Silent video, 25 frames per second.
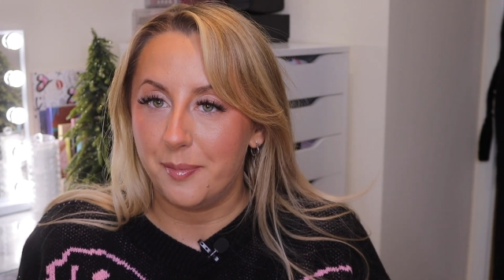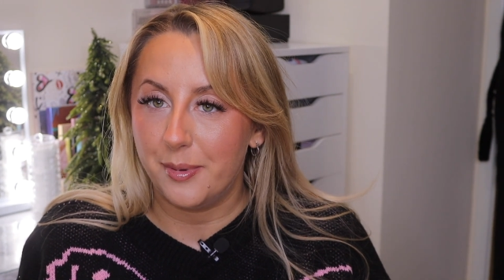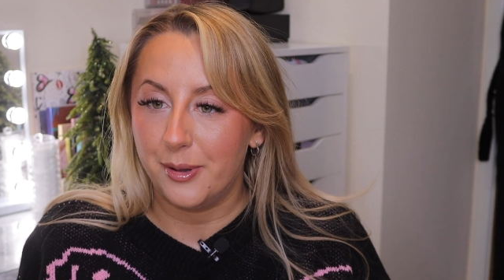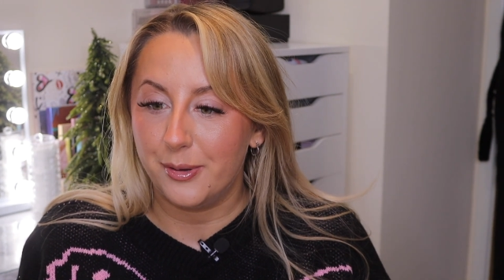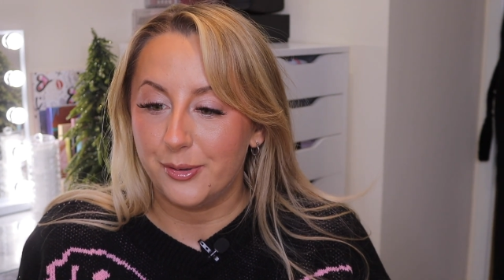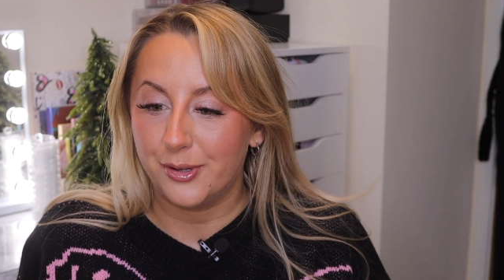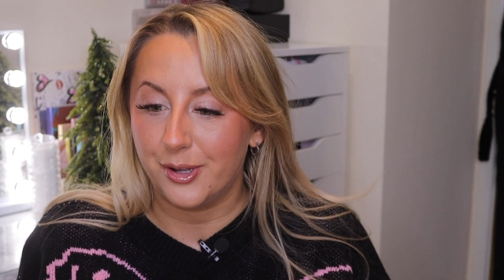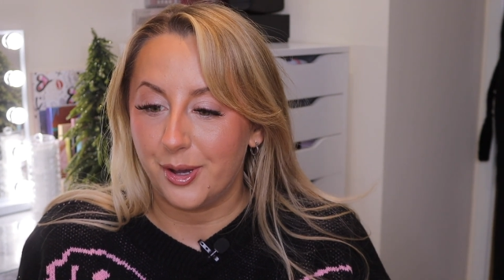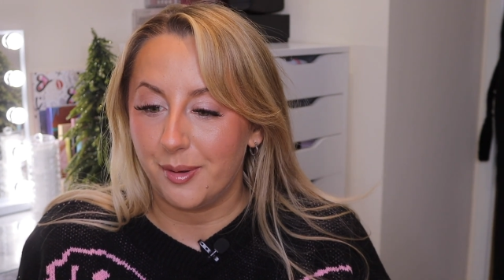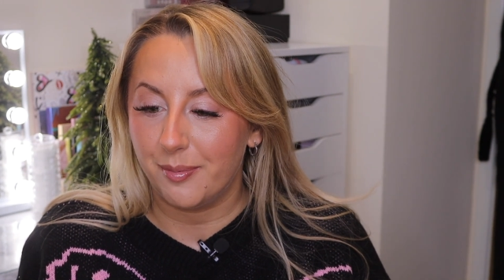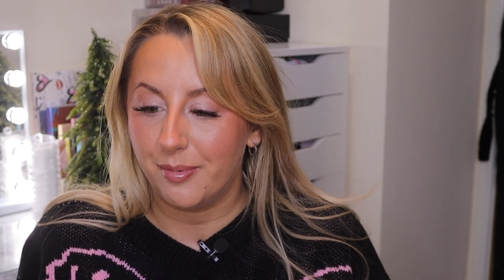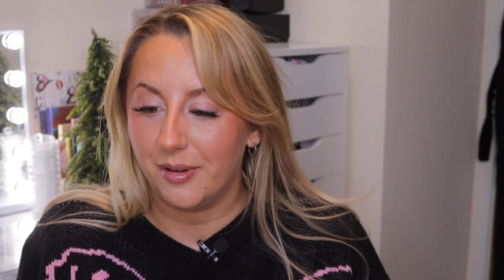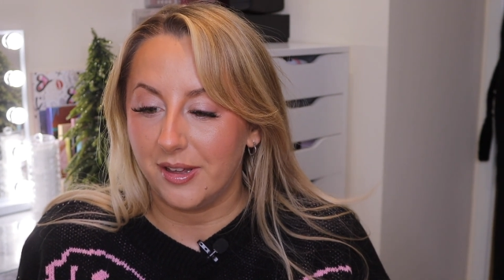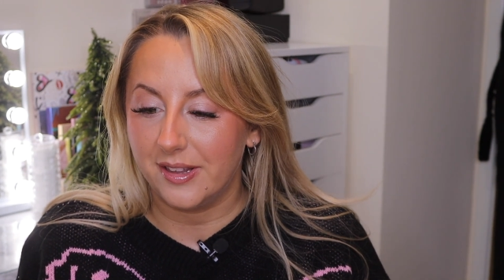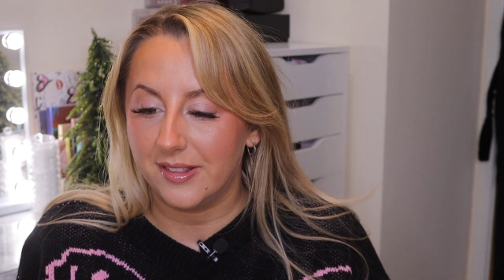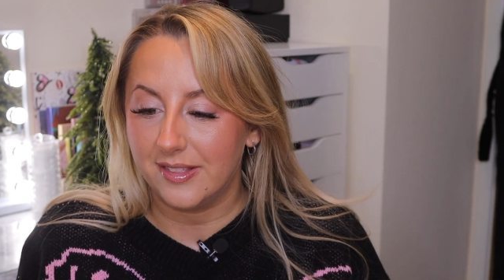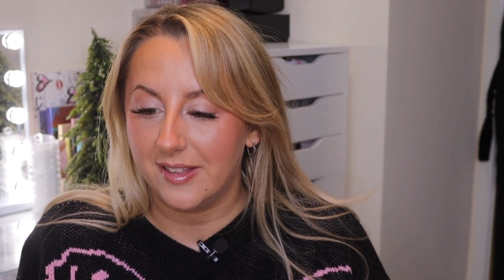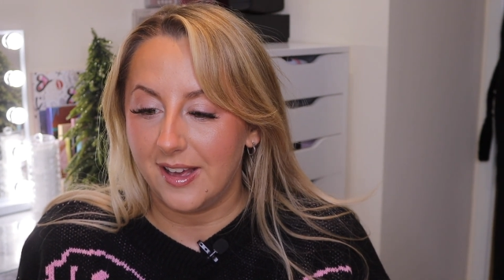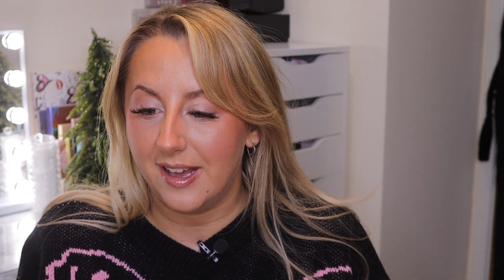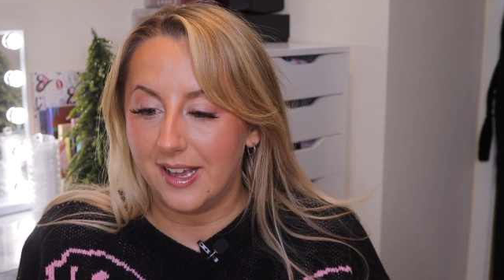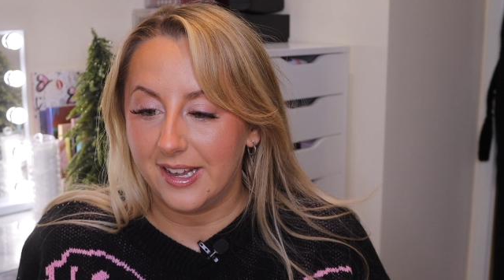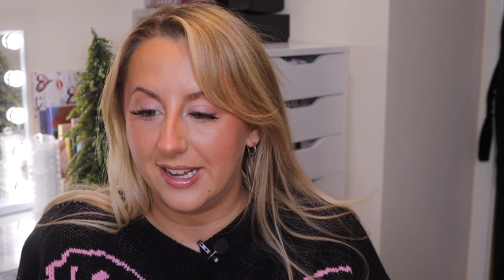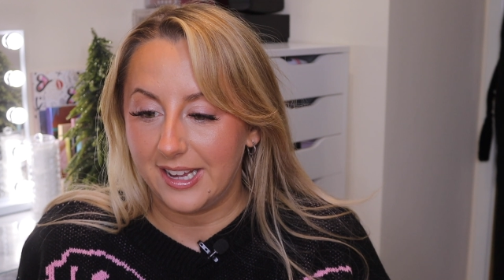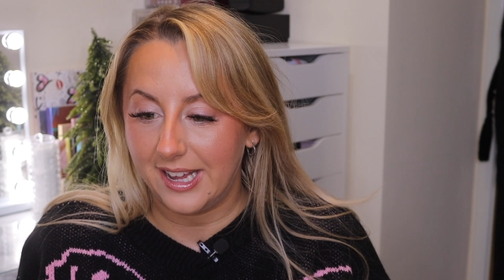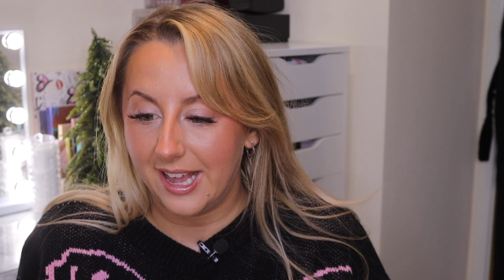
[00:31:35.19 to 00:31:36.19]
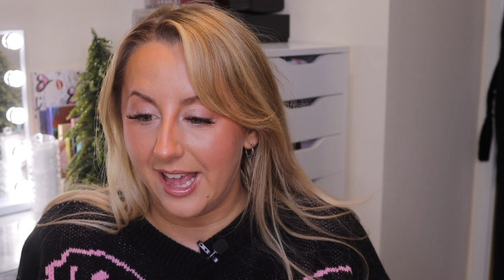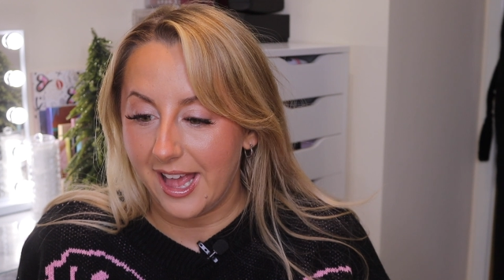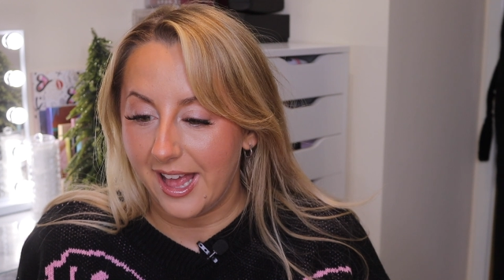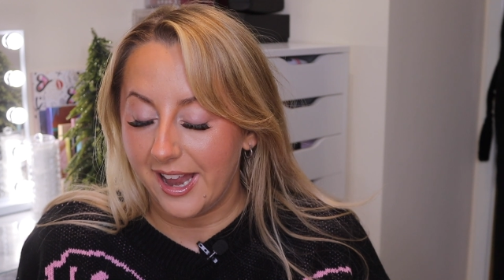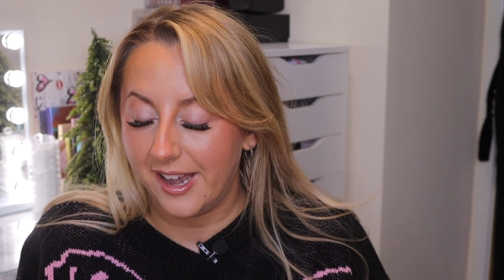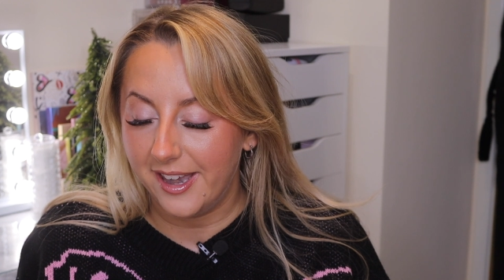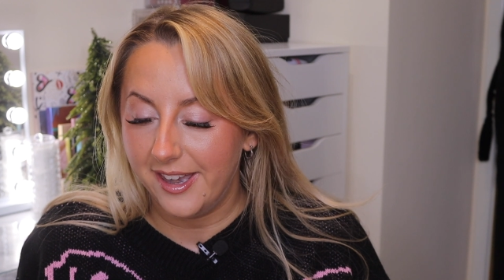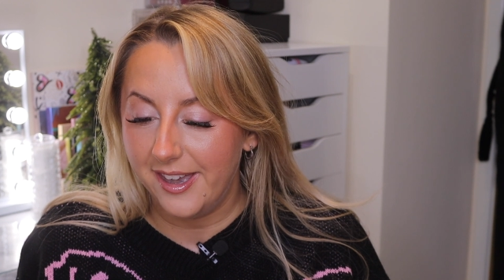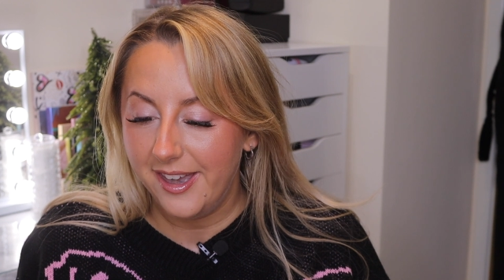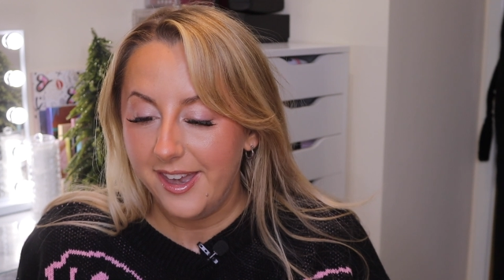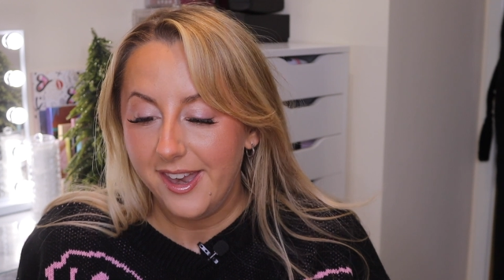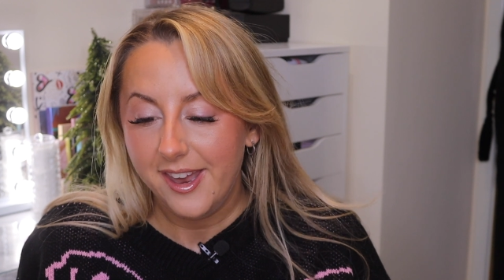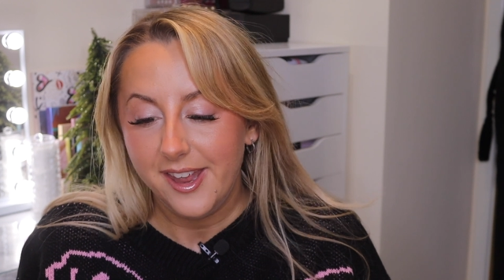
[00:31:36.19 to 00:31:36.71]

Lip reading: build up like that again,